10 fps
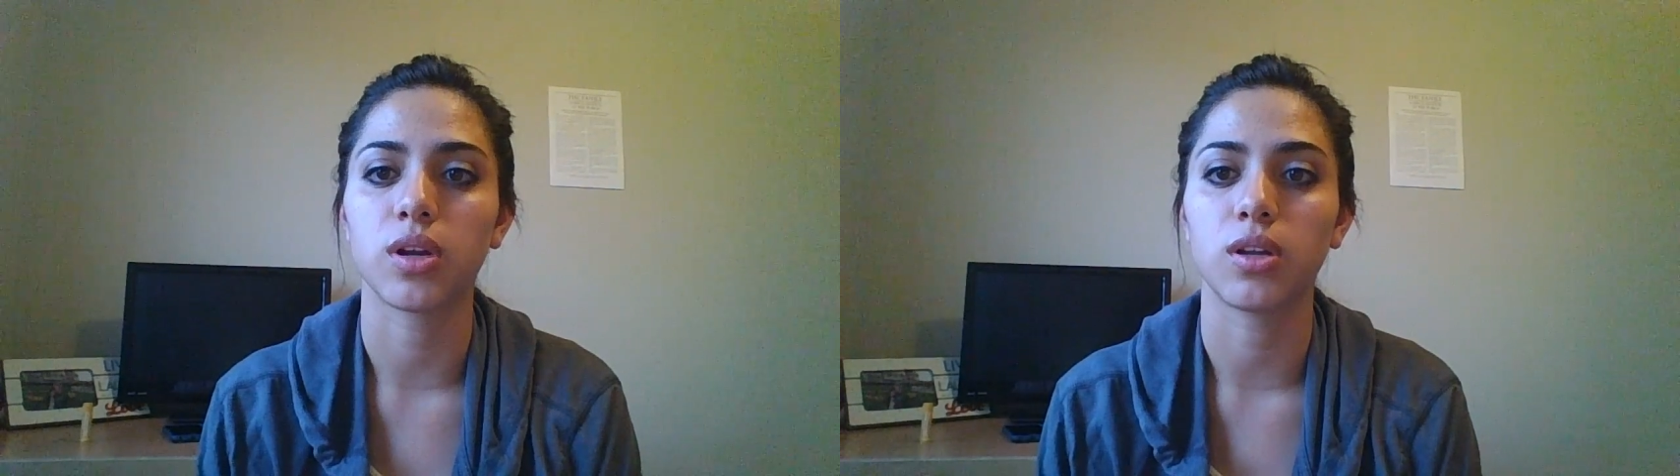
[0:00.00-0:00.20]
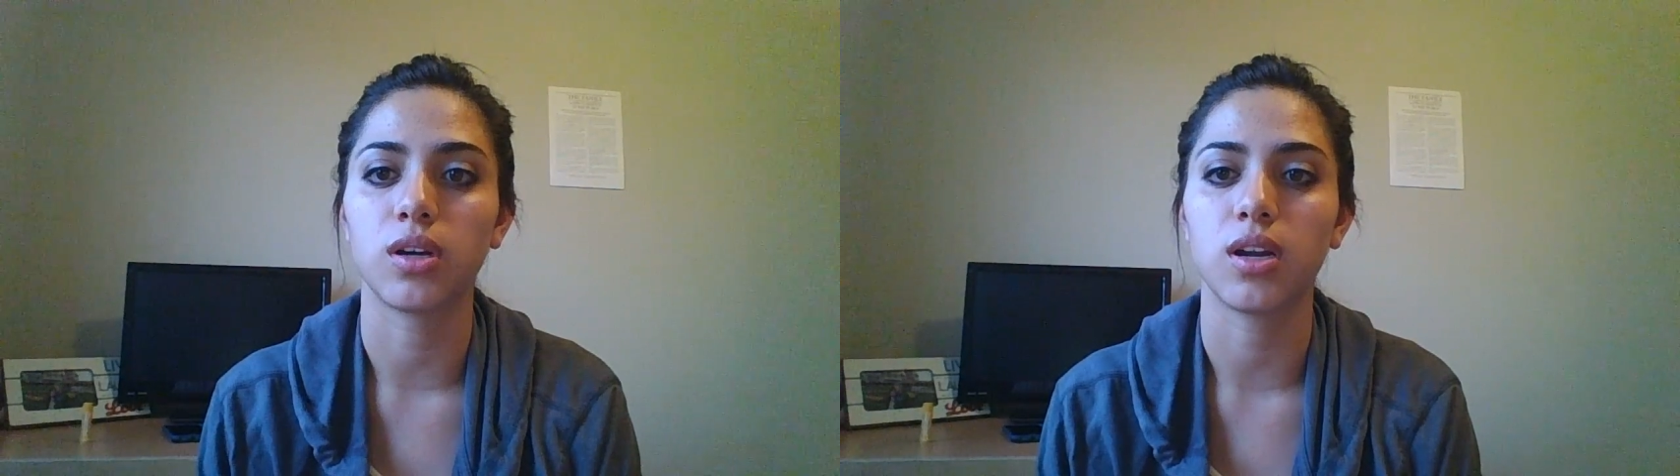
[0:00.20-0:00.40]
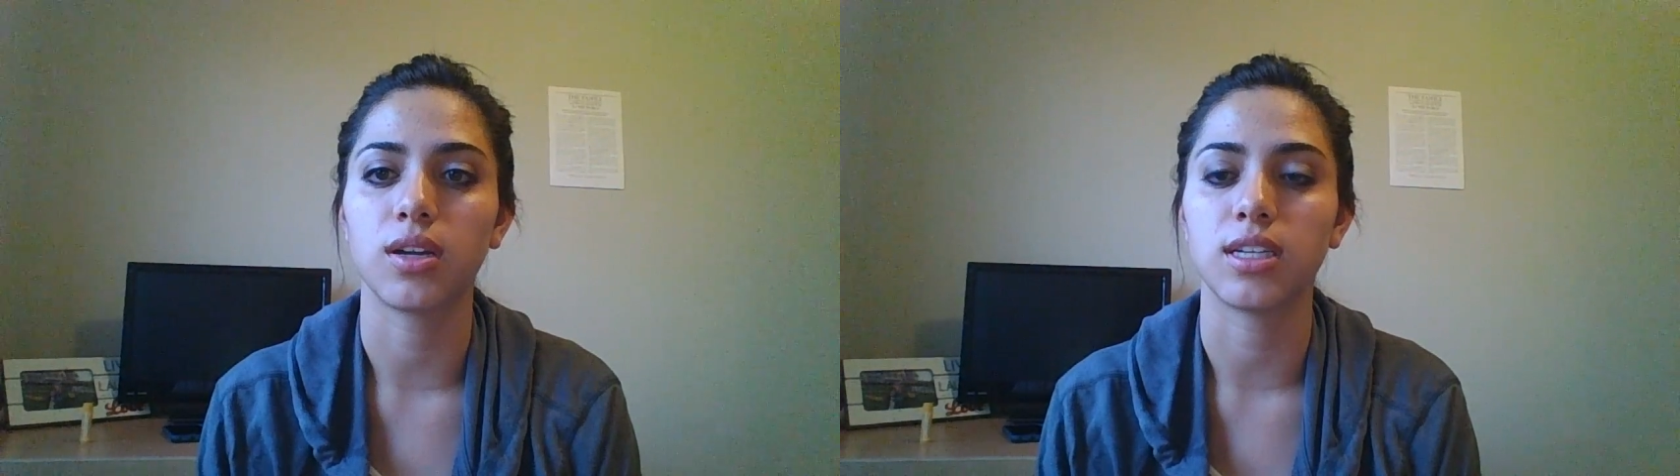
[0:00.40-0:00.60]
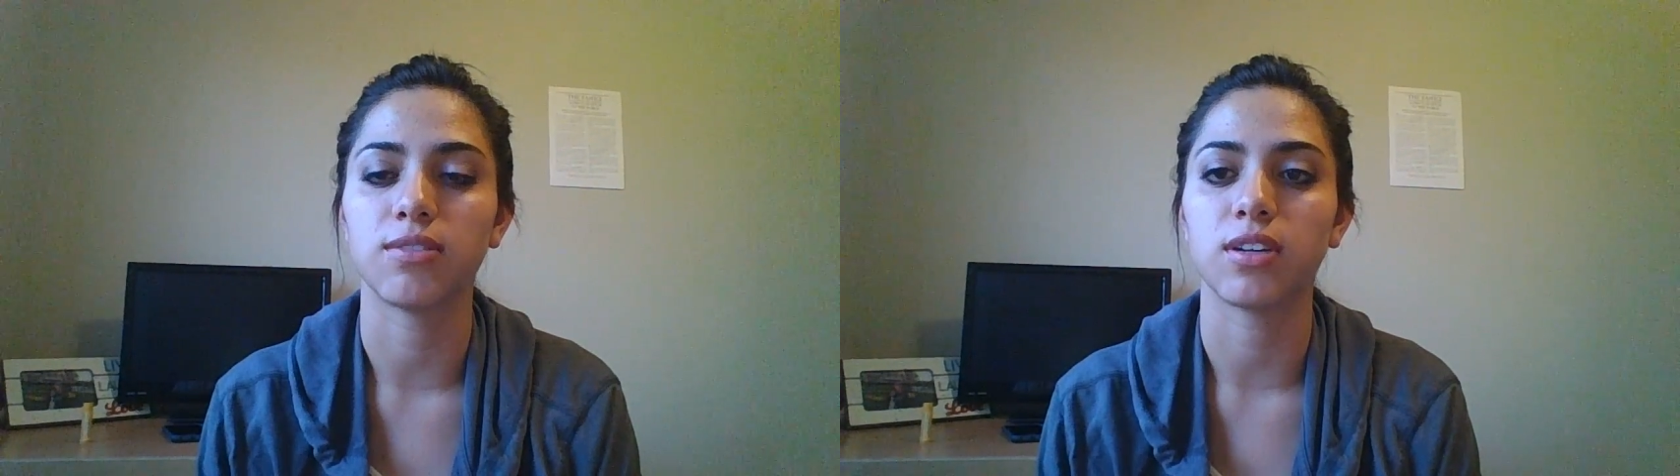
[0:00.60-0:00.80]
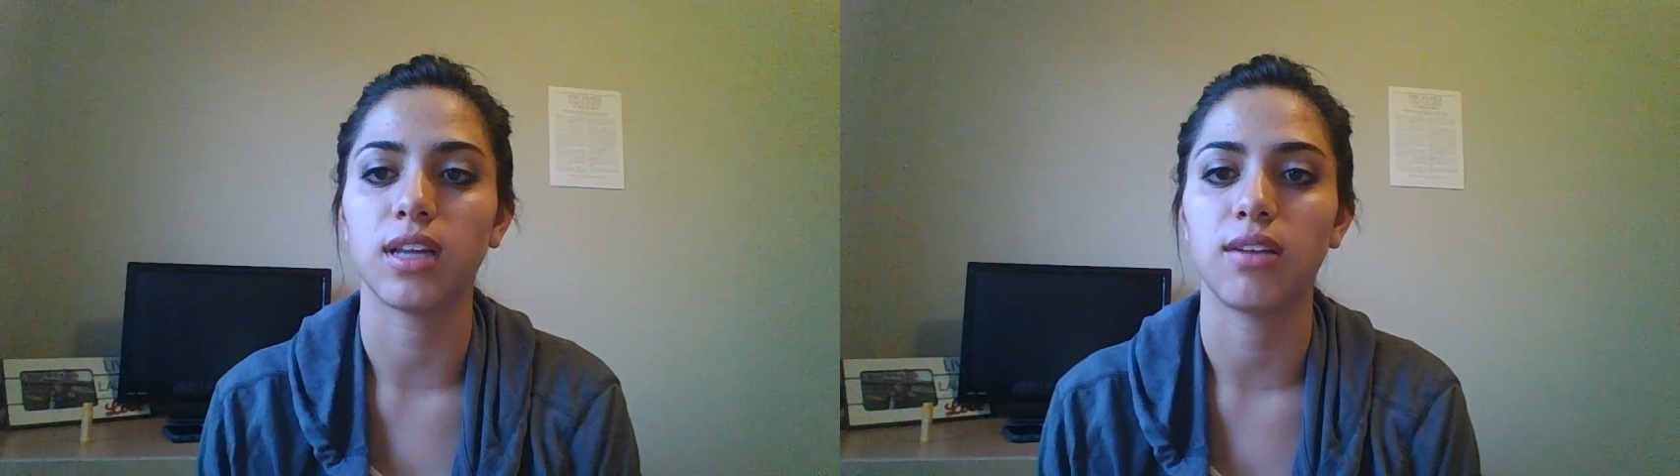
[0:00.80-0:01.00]
learning on
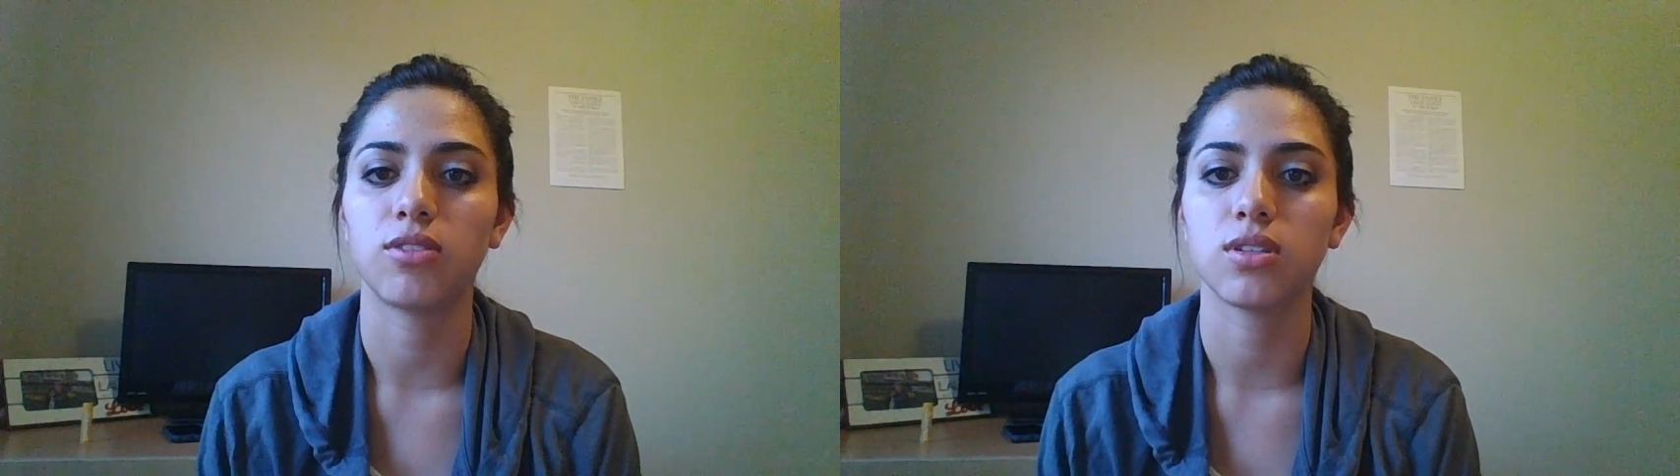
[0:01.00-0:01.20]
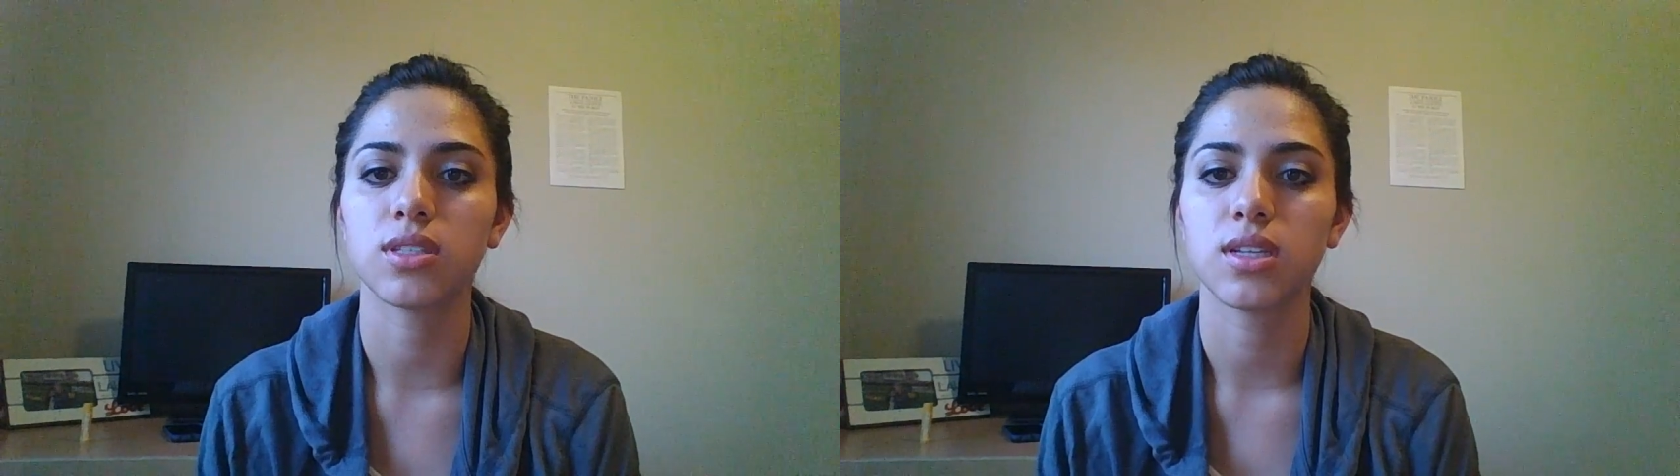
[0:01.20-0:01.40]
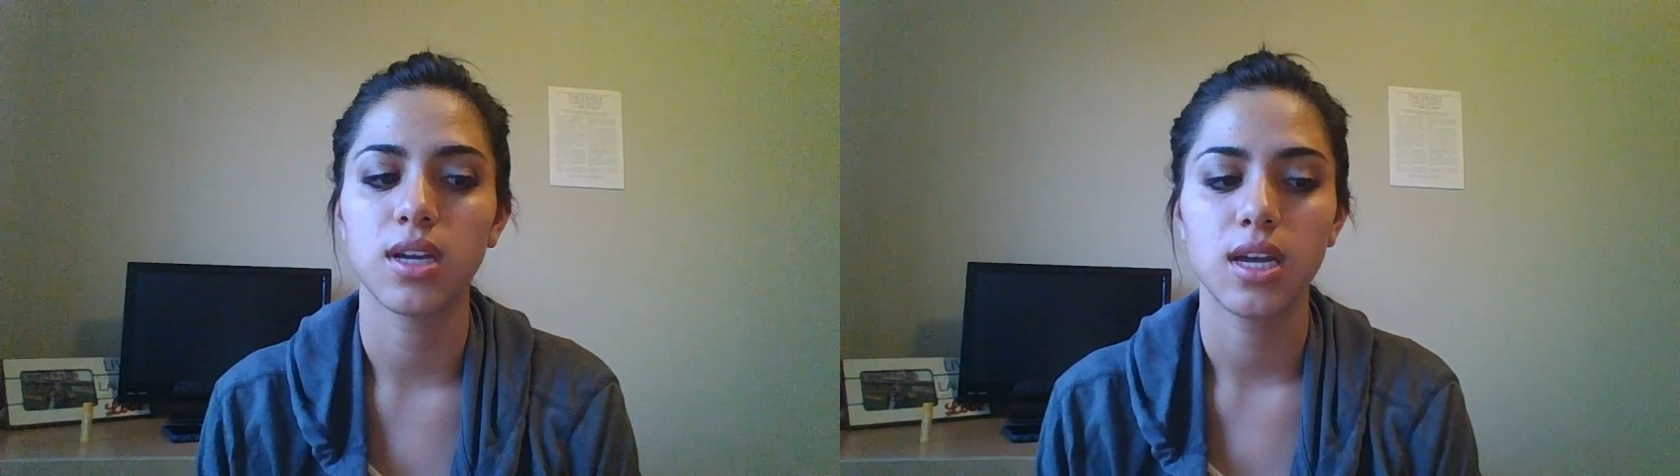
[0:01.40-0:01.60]
different levels?